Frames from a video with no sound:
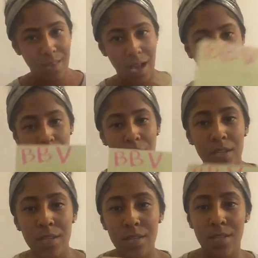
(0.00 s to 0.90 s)
I call
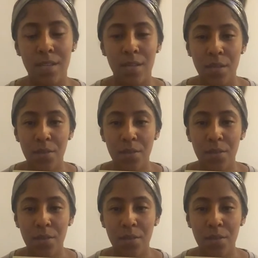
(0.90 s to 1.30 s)
this